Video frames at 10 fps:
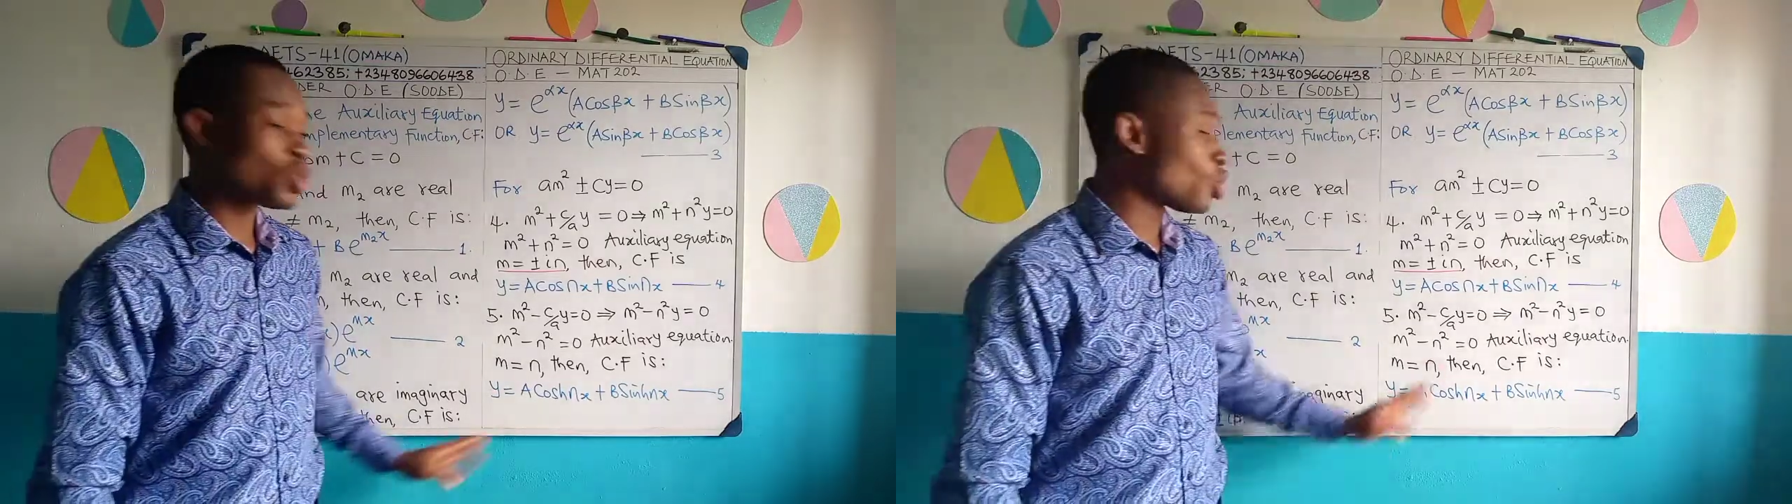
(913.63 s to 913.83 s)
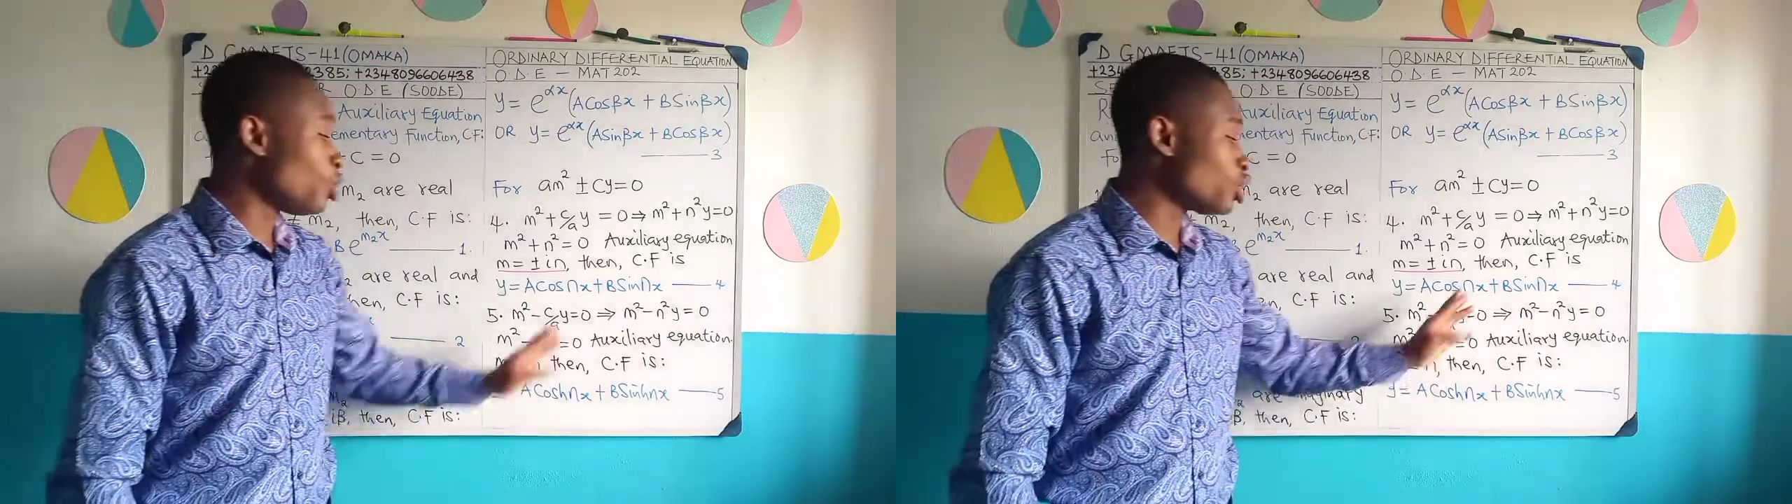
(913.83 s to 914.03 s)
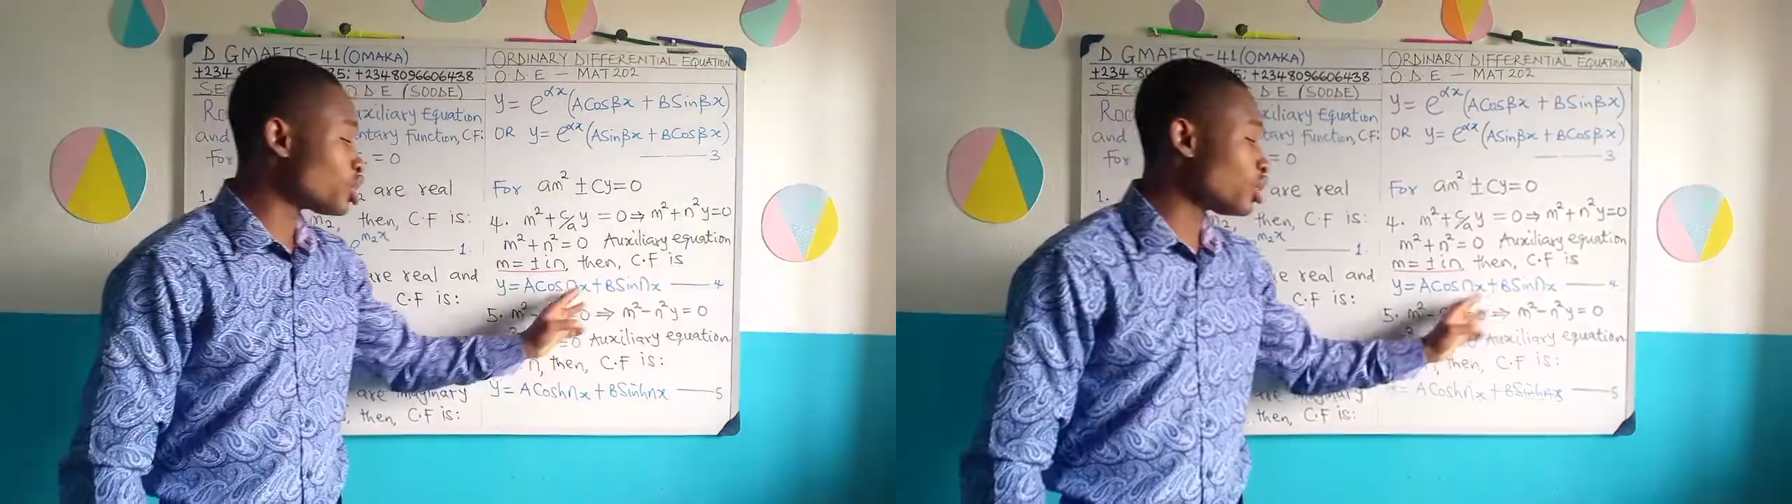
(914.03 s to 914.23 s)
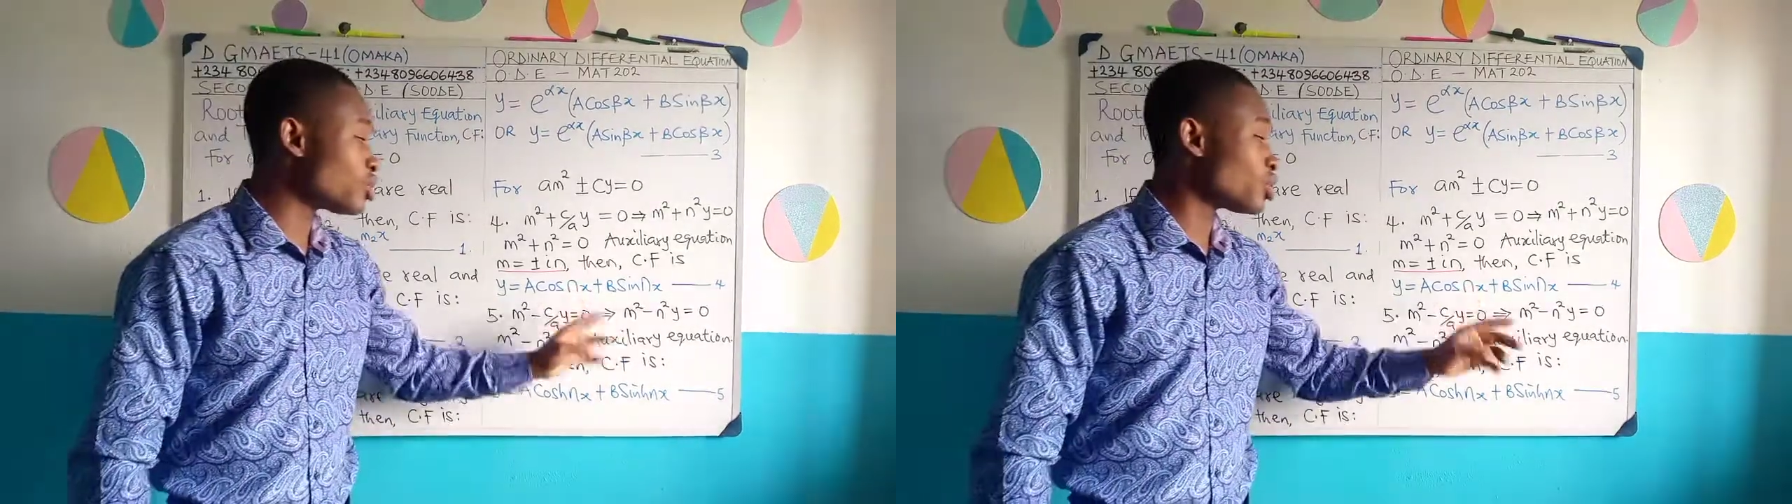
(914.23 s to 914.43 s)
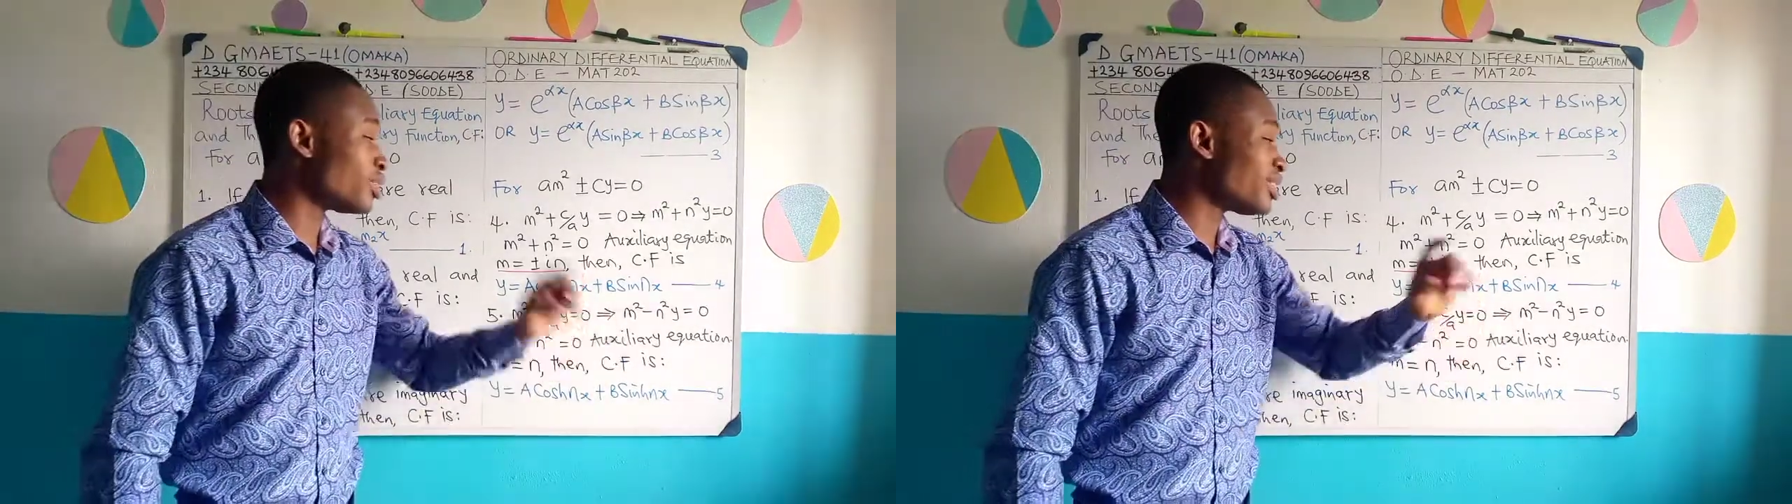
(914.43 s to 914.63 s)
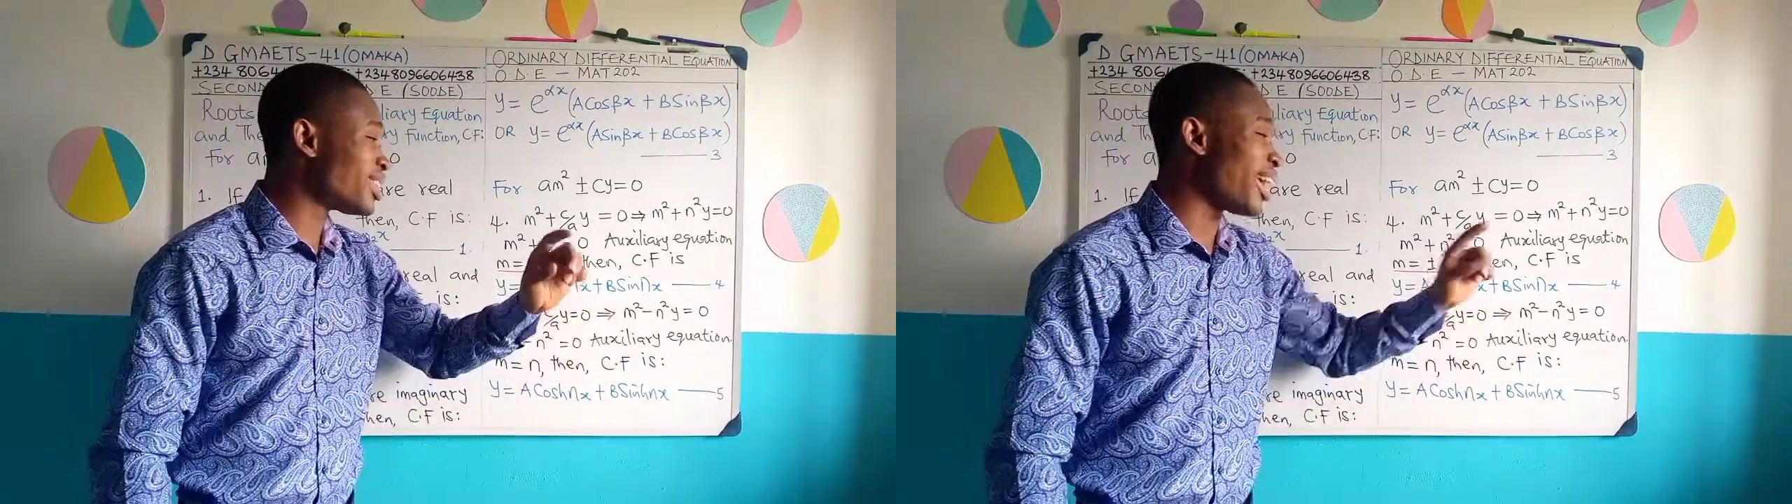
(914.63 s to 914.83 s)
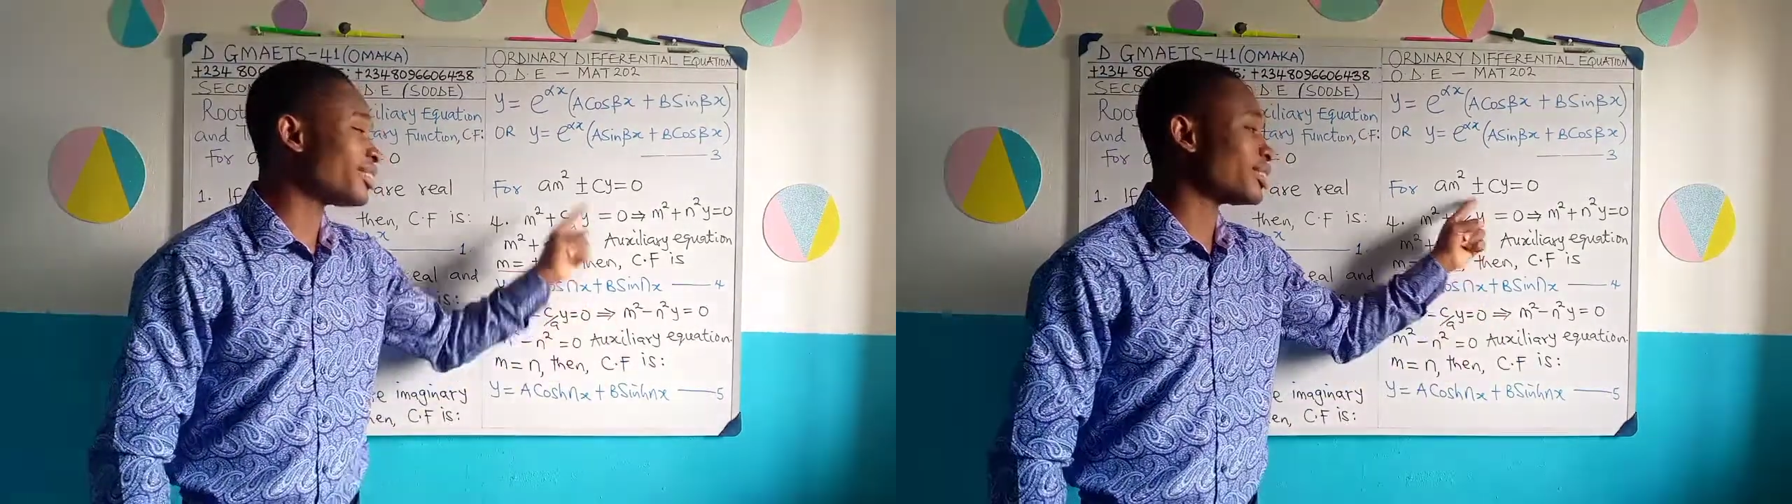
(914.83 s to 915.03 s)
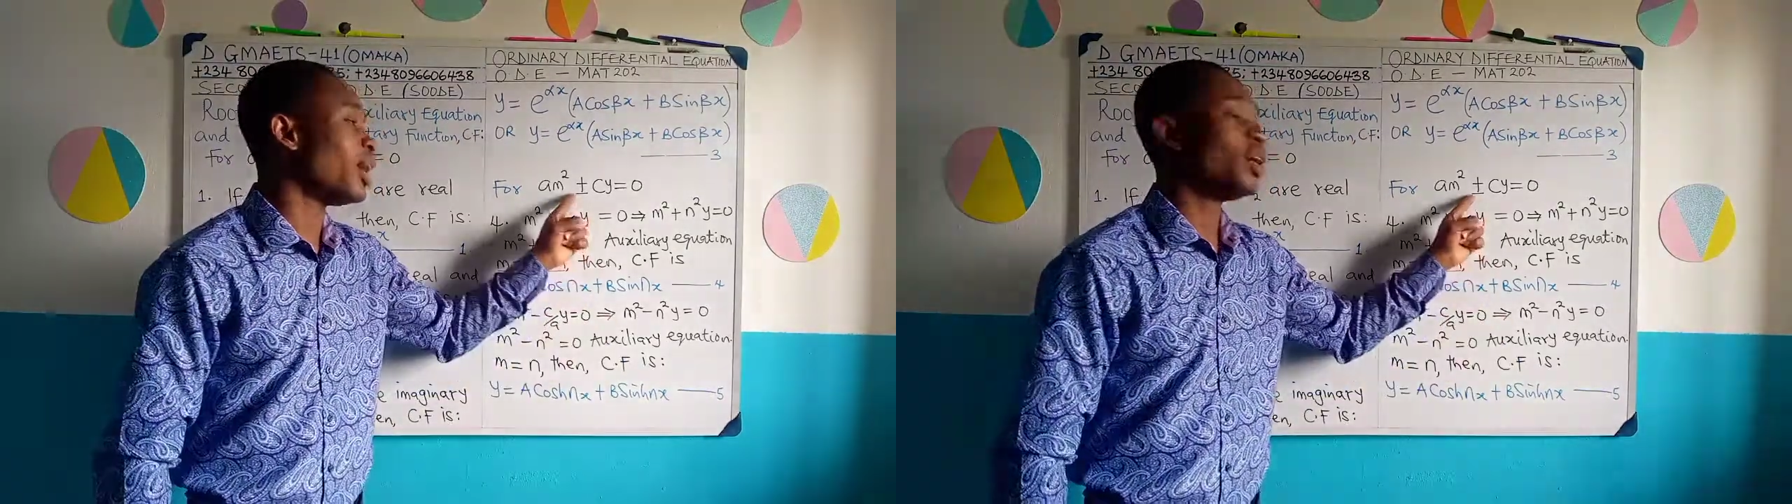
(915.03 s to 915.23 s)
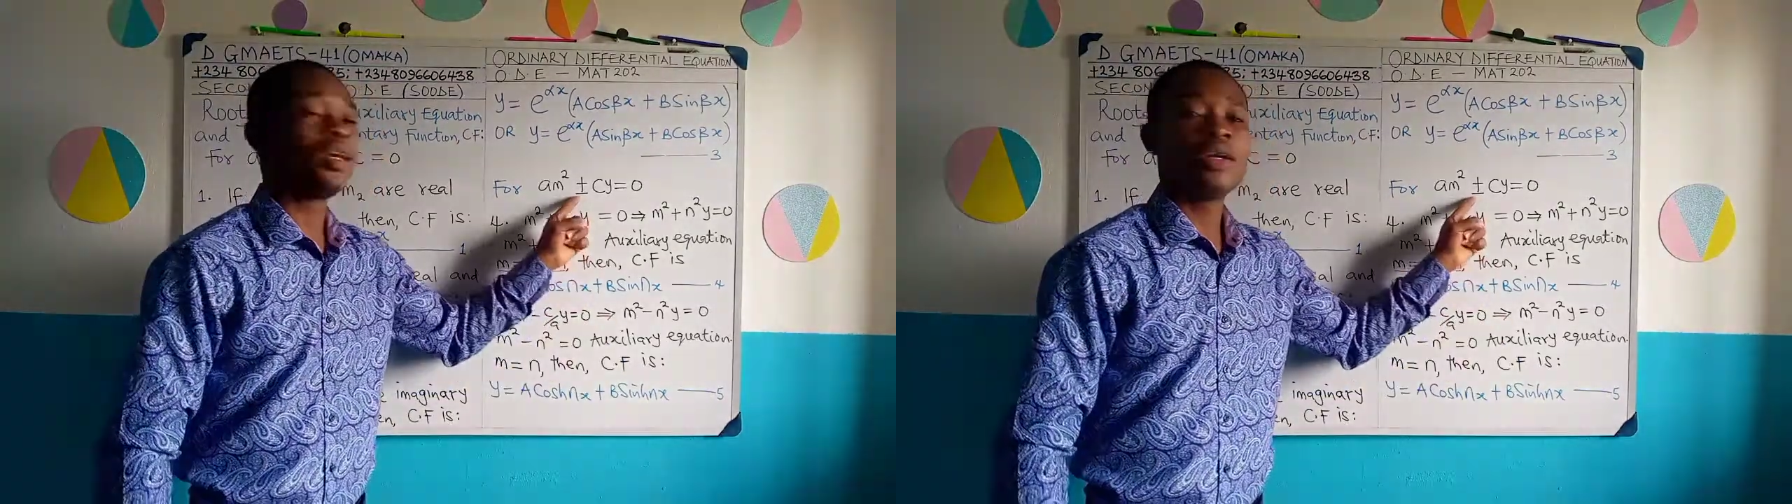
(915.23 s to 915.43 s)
solution to that